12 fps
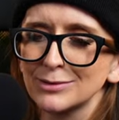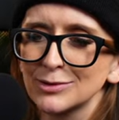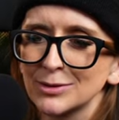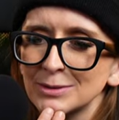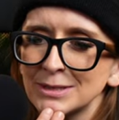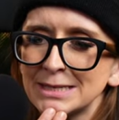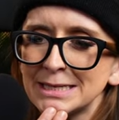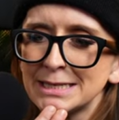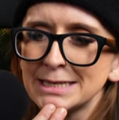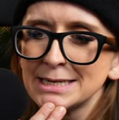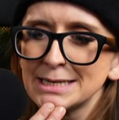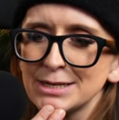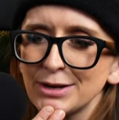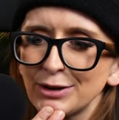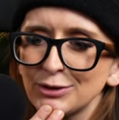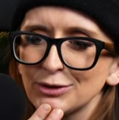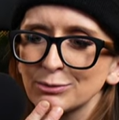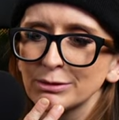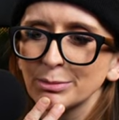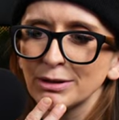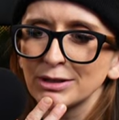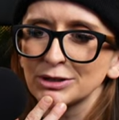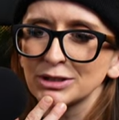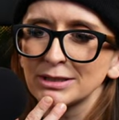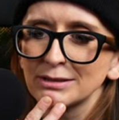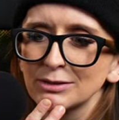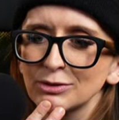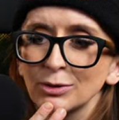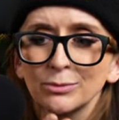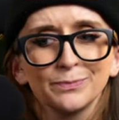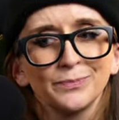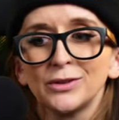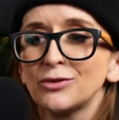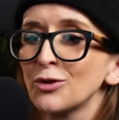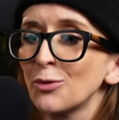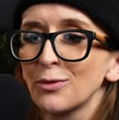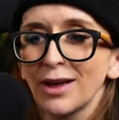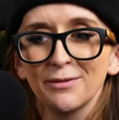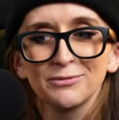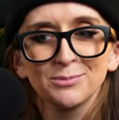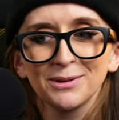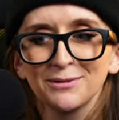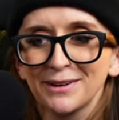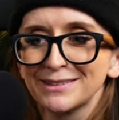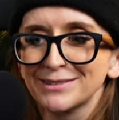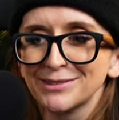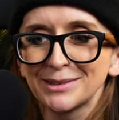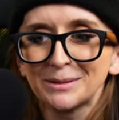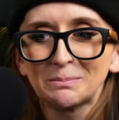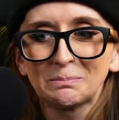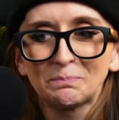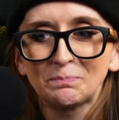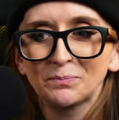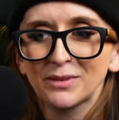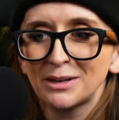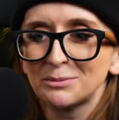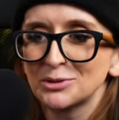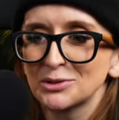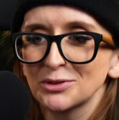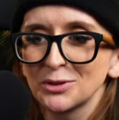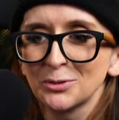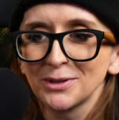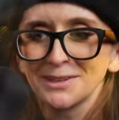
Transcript: so just replenishing. So it don't have to be fancy. I'm just throwing it